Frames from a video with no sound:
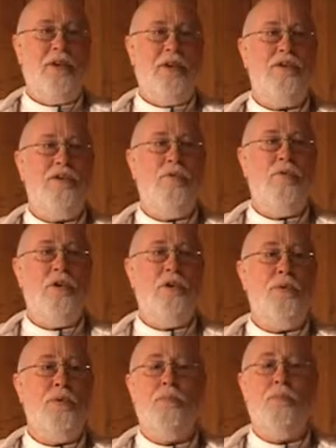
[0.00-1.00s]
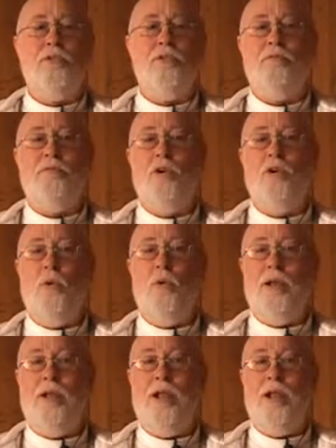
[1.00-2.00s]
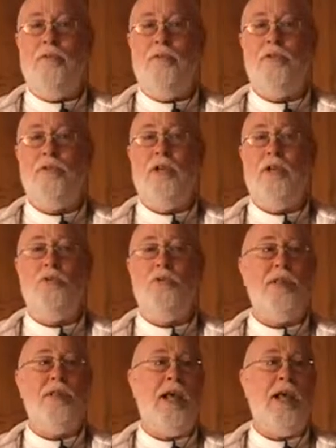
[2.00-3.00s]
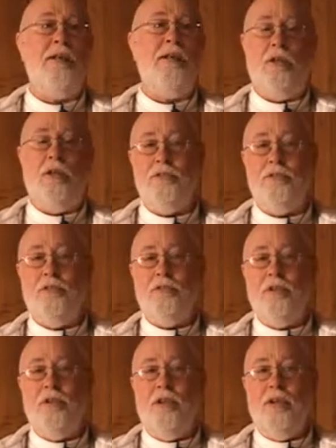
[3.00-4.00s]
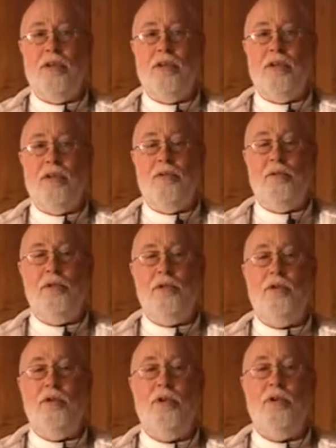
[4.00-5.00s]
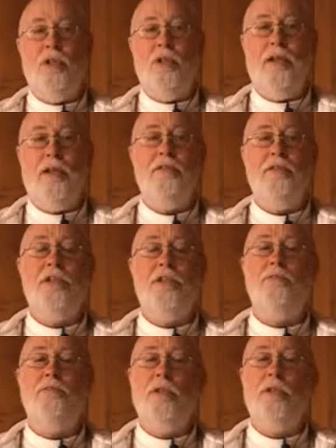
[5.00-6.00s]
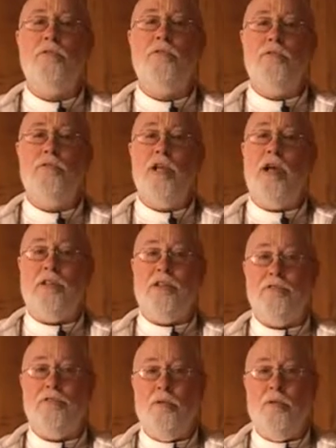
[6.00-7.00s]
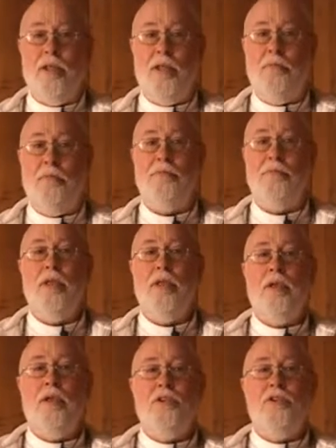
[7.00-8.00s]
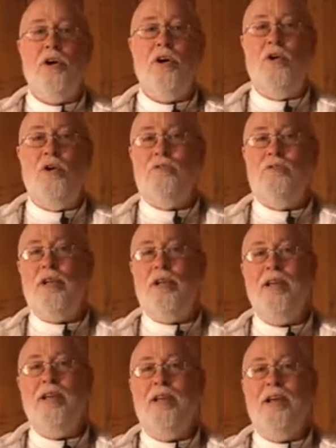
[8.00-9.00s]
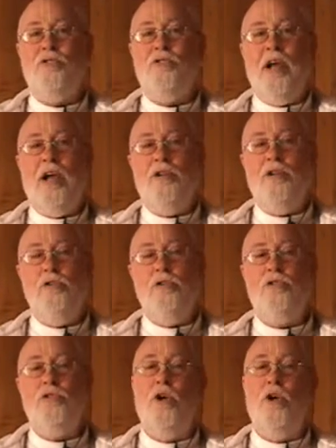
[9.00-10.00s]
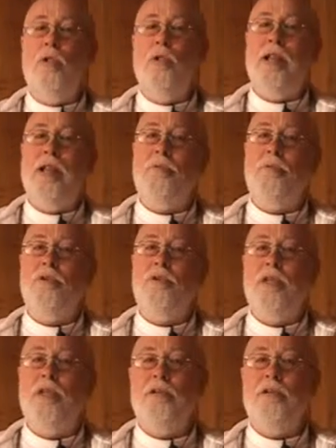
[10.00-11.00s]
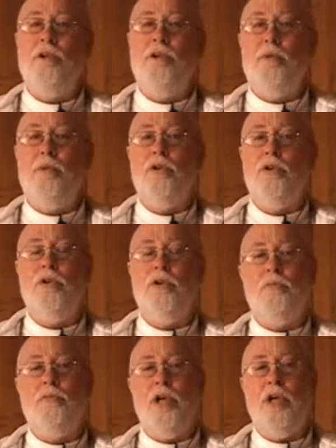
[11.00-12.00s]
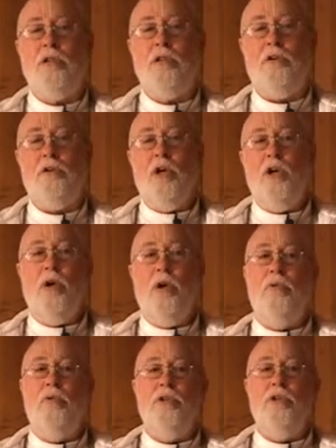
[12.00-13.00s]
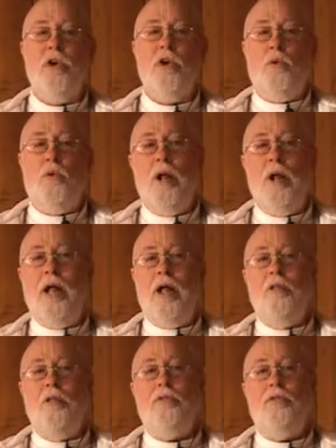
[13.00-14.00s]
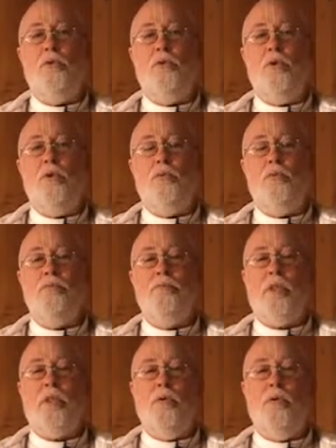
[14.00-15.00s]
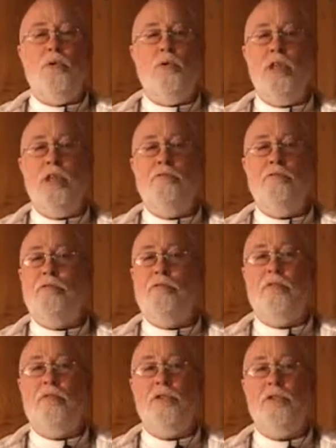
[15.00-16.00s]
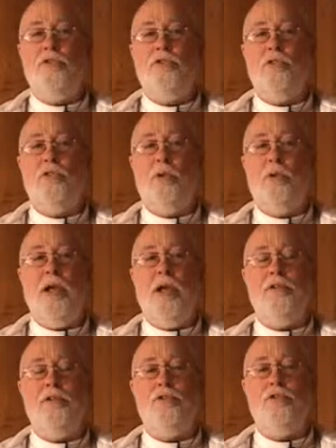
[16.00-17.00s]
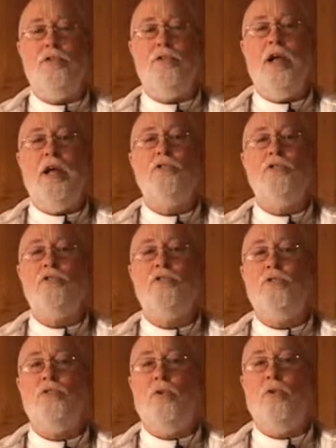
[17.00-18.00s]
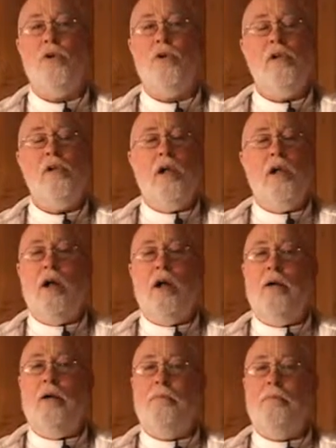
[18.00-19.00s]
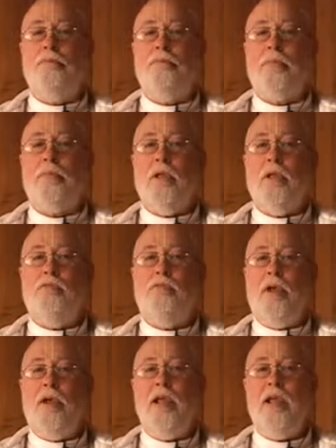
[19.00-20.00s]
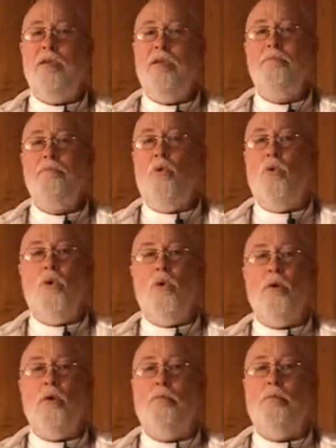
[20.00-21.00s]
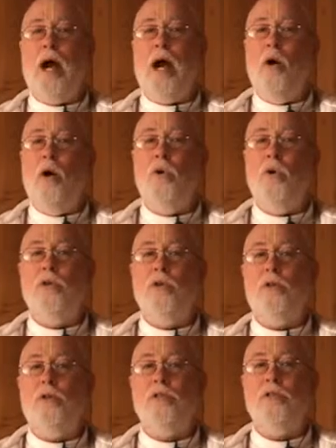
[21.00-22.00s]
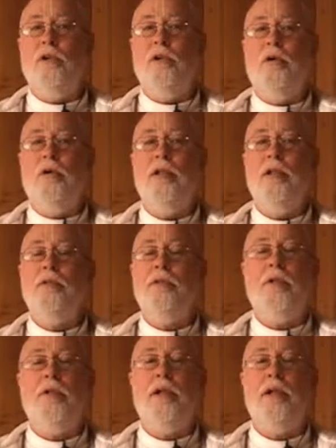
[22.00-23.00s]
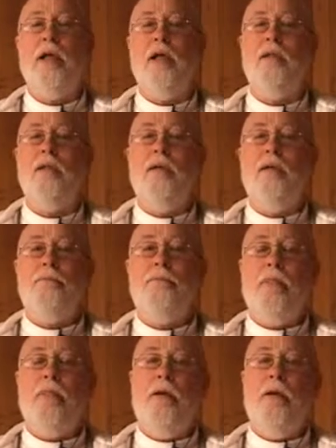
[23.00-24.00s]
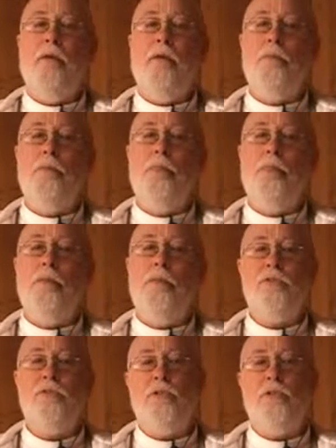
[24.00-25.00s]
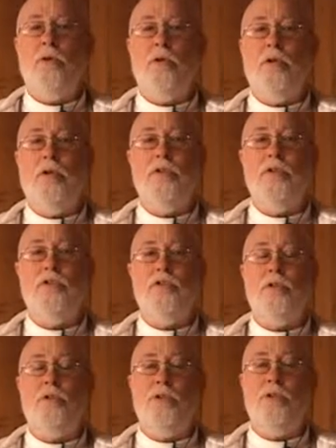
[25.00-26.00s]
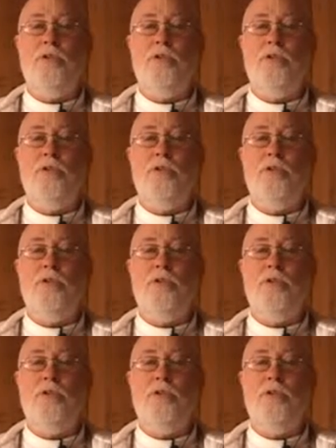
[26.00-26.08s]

Because the real purpose of the holy name is not to entangle us in material activities, but to free us from them. So if we try to use the holy name to attain some material objective, whether it's wealth or relief from some kind of distress, or fame or power, or anything like that, this is a